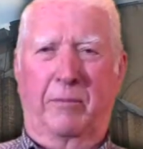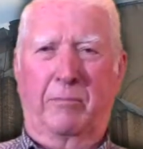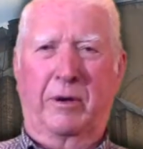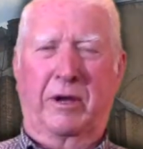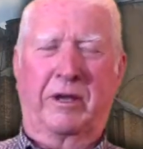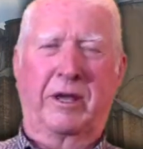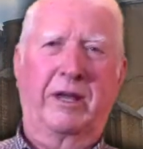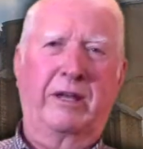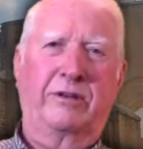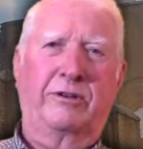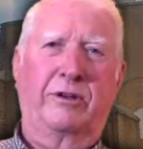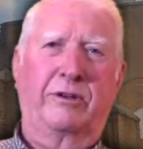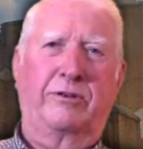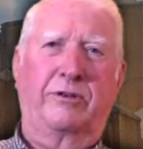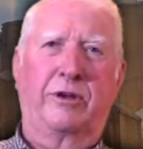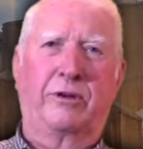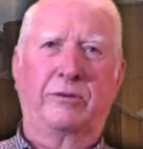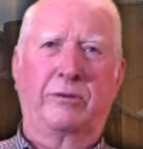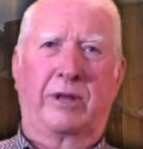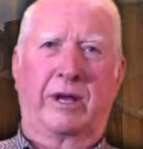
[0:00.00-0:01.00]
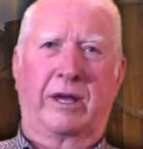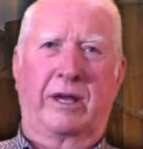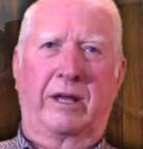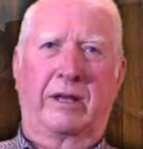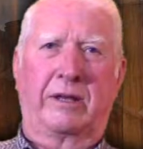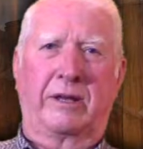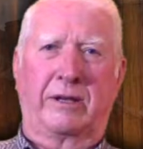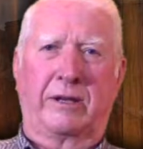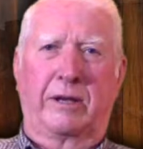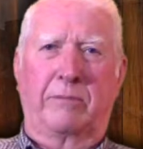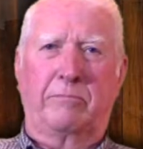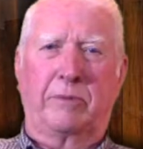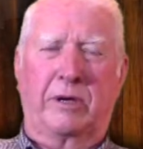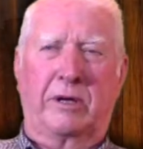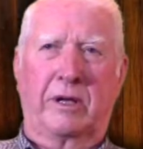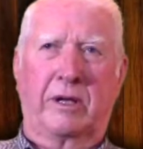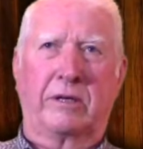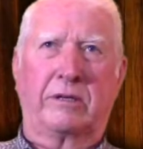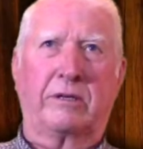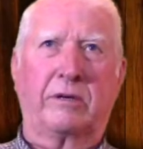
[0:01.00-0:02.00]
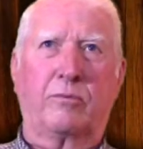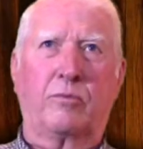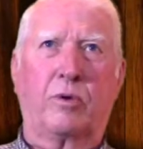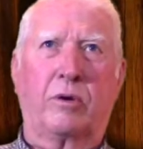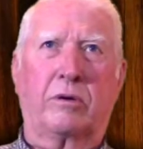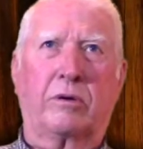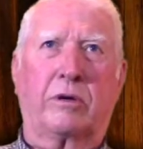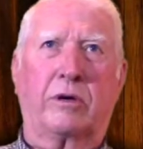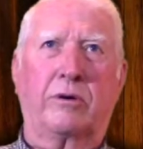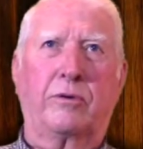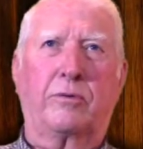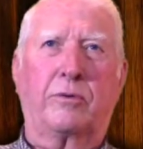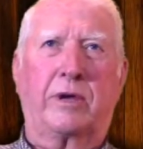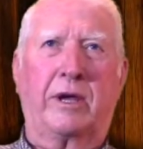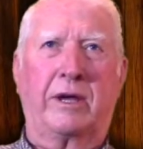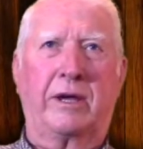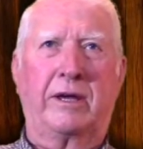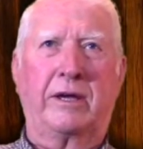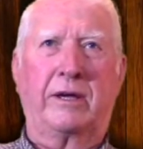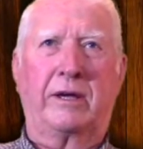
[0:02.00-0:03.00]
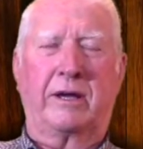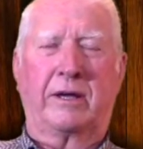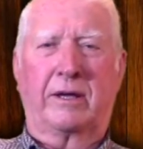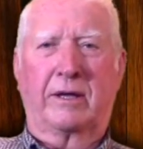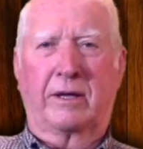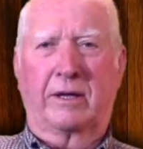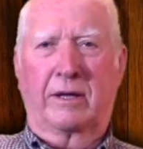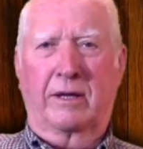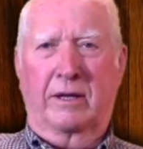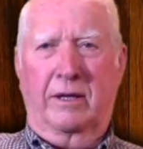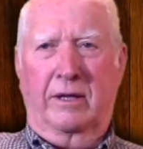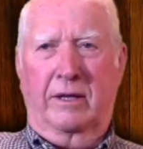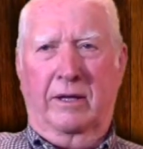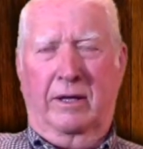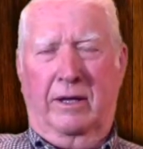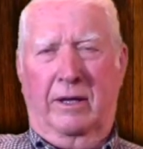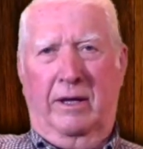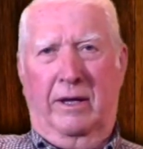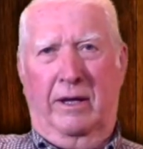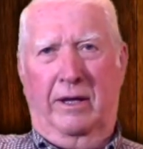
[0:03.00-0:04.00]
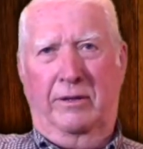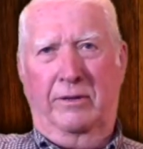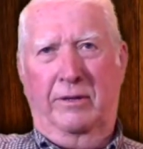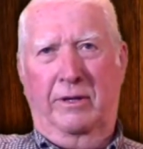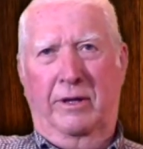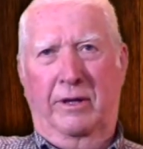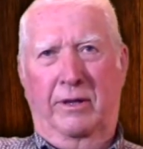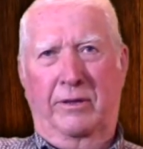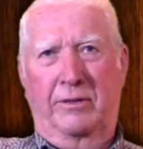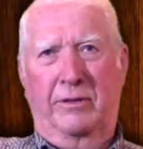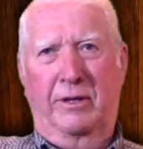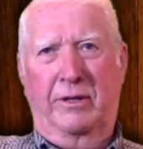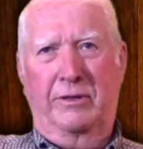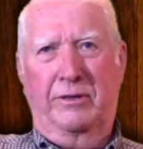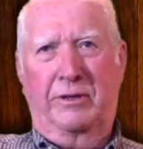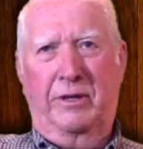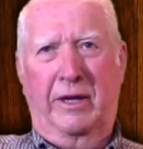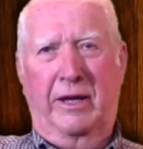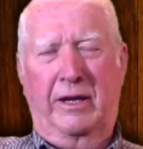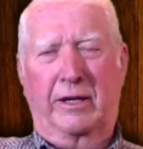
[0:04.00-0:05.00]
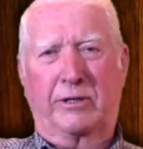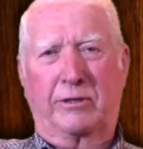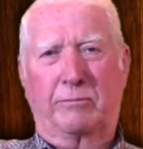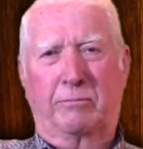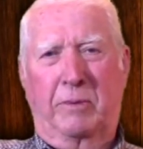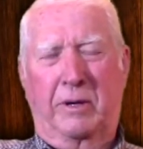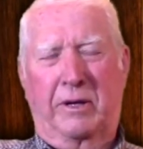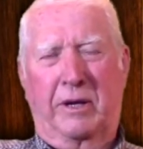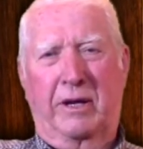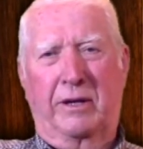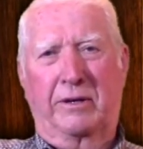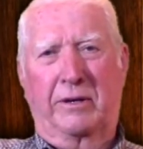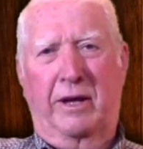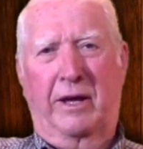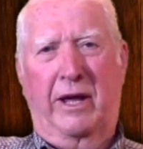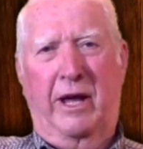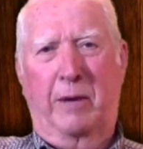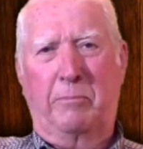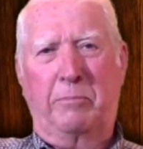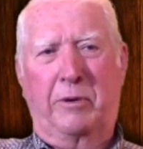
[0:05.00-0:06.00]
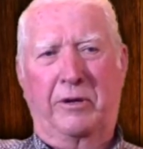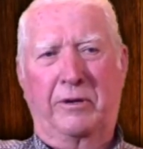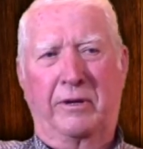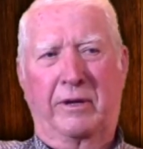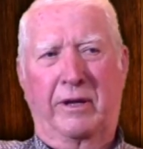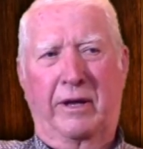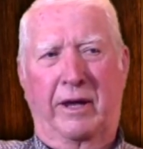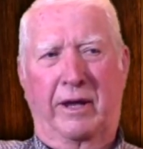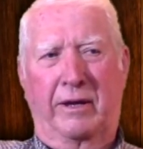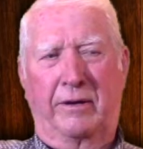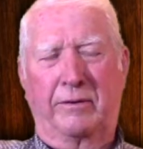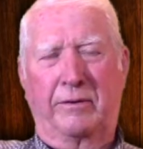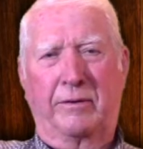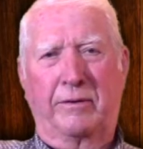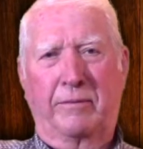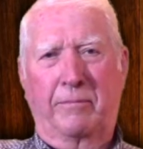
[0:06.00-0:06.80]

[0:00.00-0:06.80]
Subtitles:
I began to do that, and it began to work okay. And then things began to happen, and